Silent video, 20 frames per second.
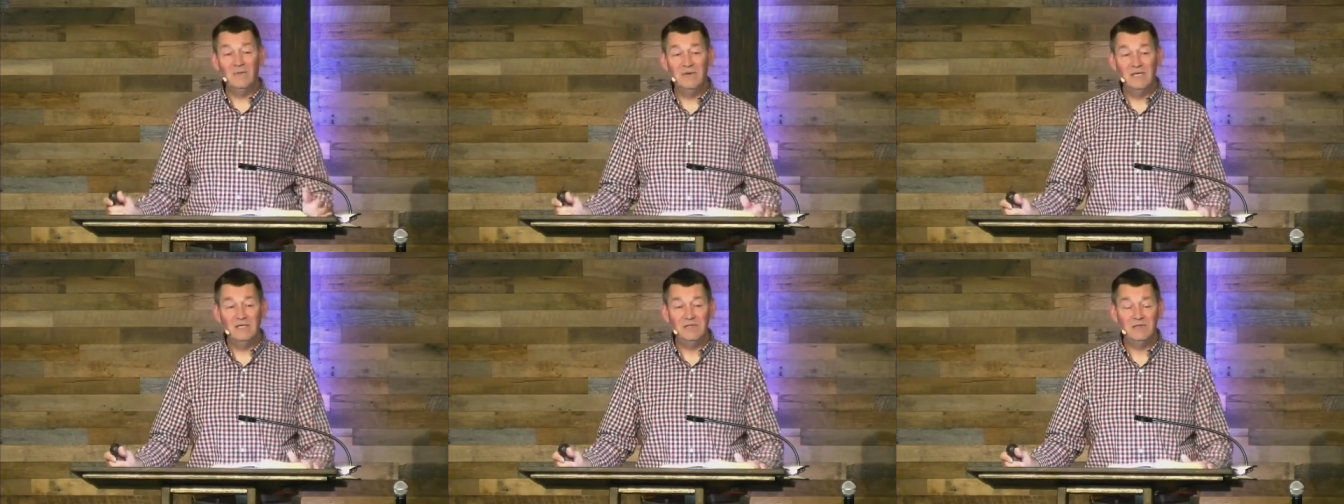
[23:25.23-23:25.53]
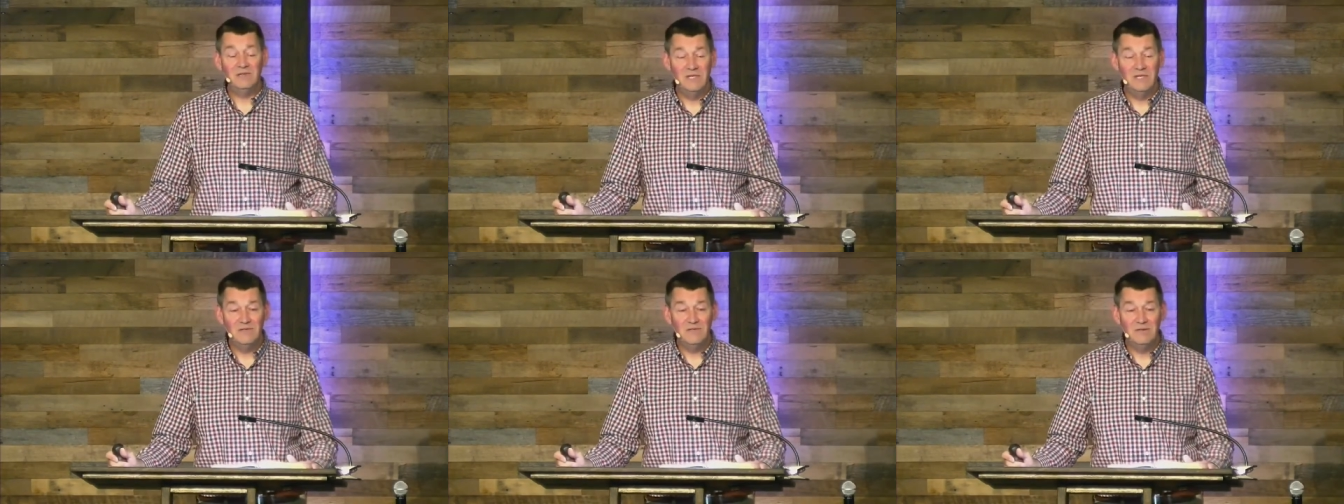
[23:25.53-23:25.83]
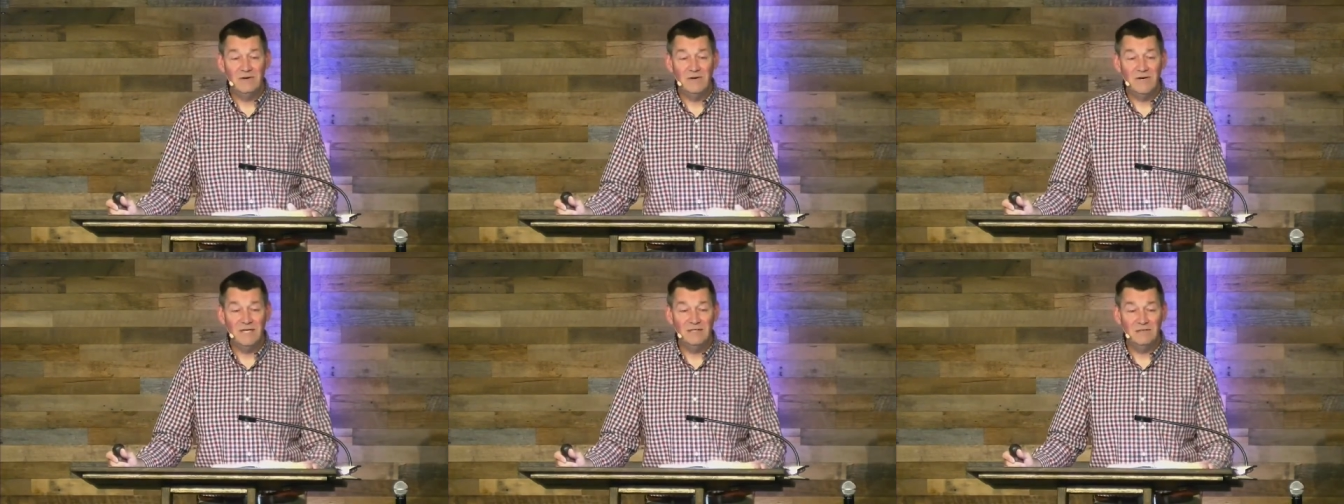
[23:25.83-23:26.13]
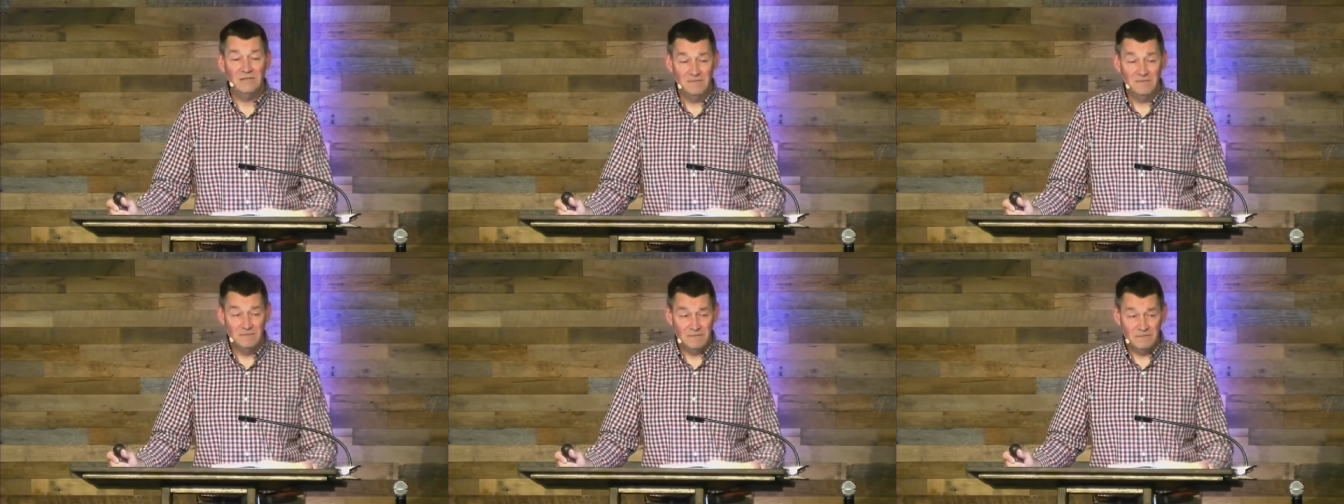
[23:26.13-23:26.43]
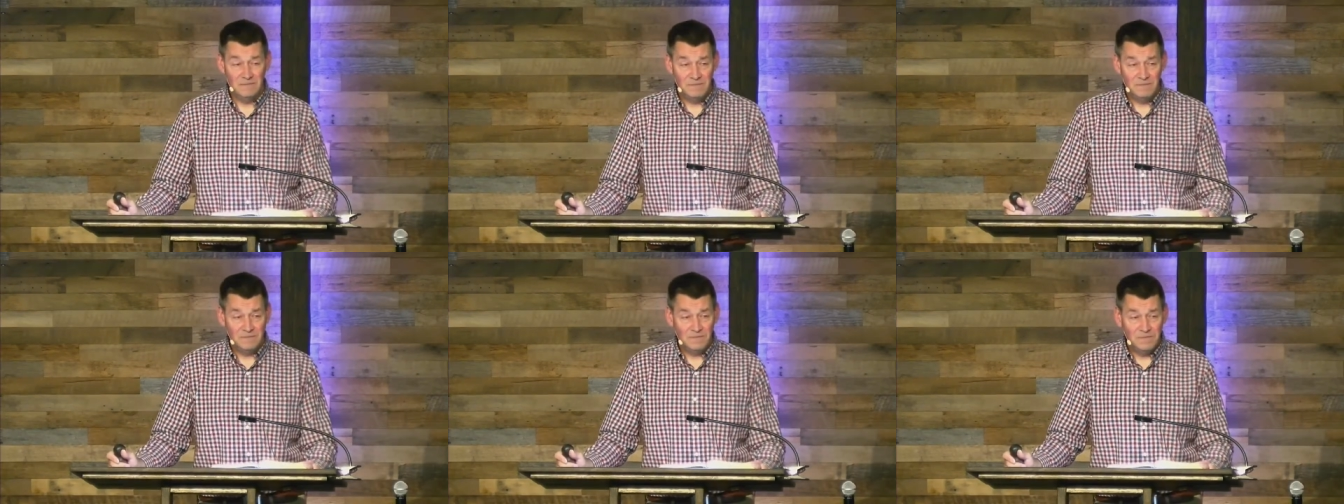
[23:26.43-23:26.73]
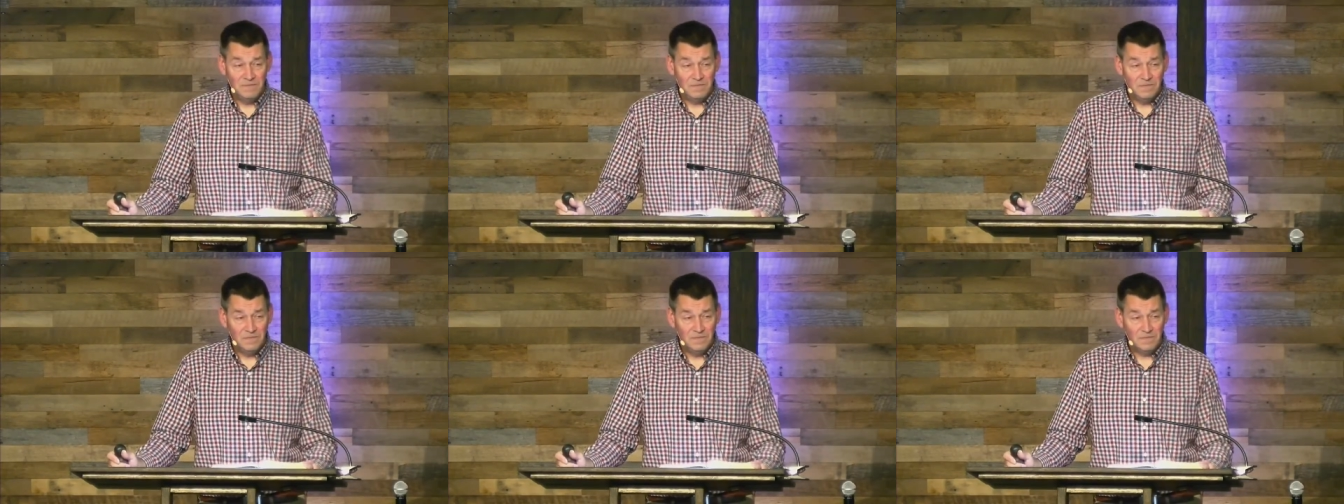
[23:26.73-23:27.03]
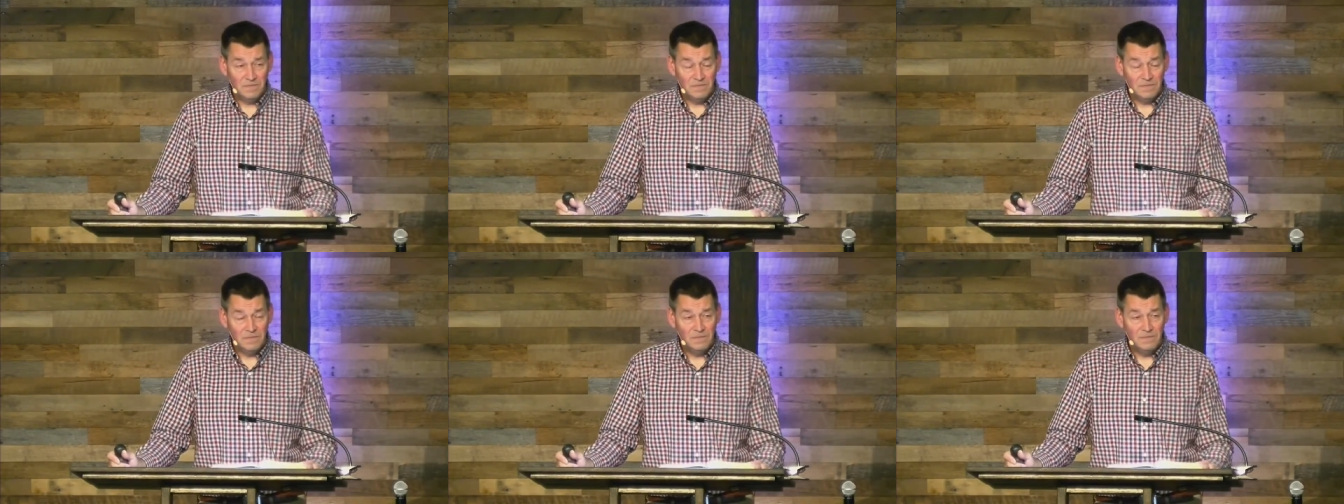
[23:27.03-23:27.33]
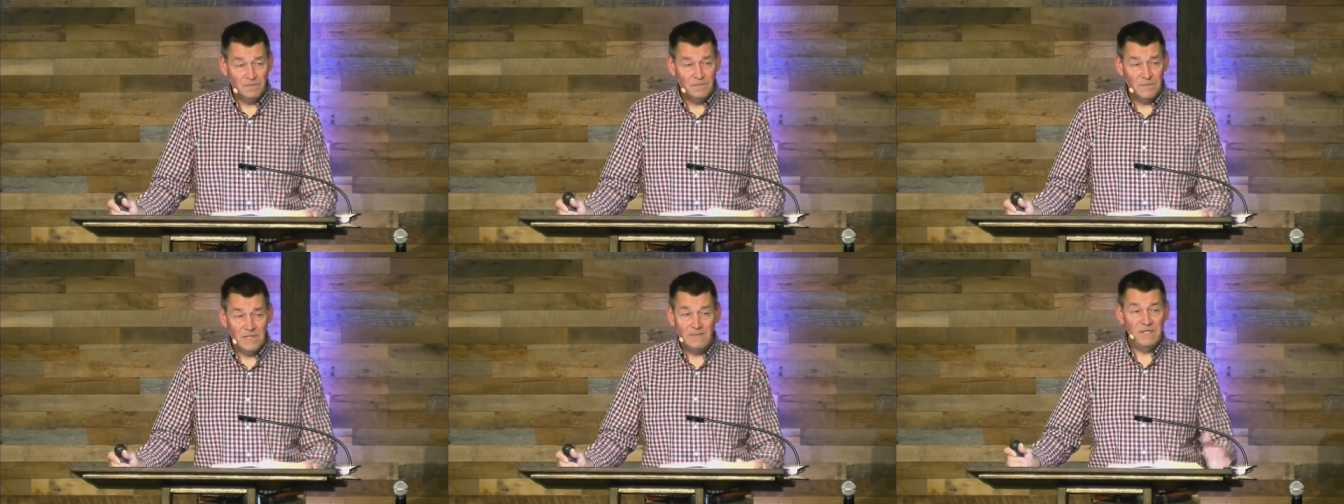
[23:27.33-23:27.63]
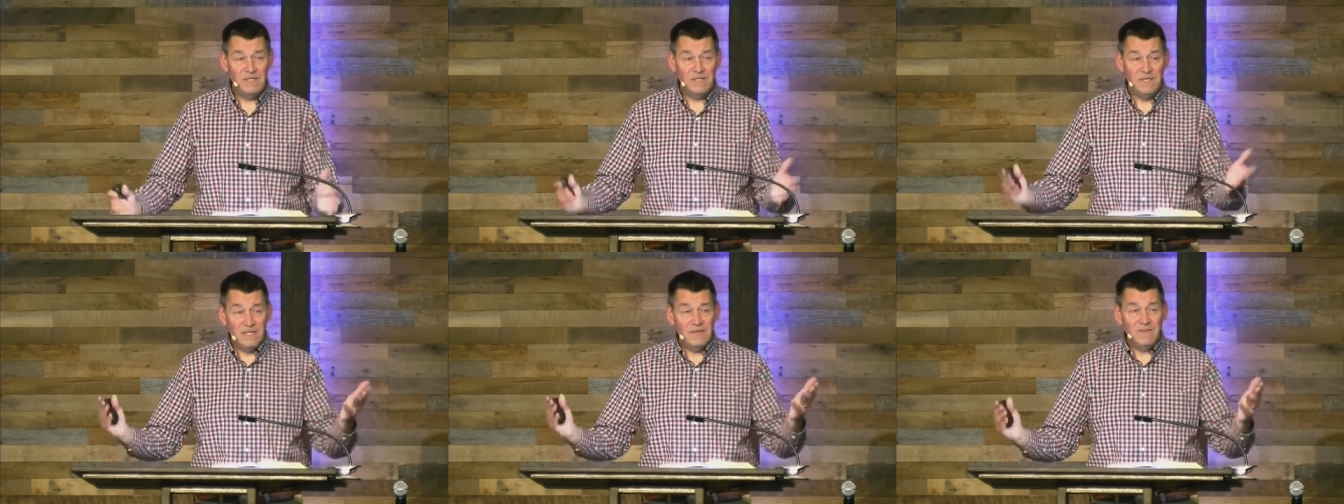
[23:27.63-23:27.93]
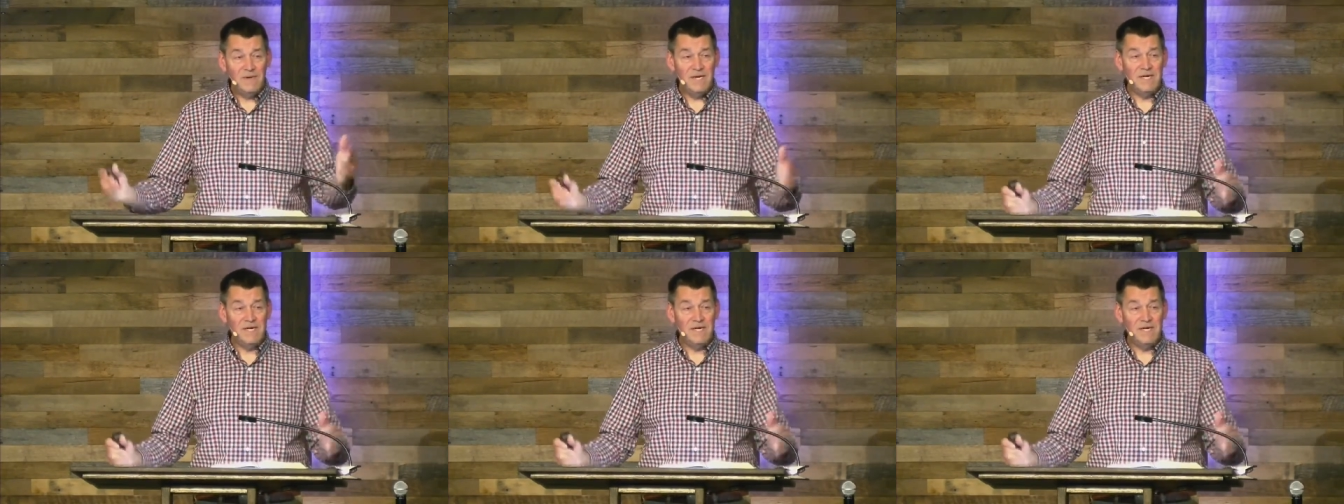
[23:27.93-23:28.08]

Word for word: in Troas. I mean, think about that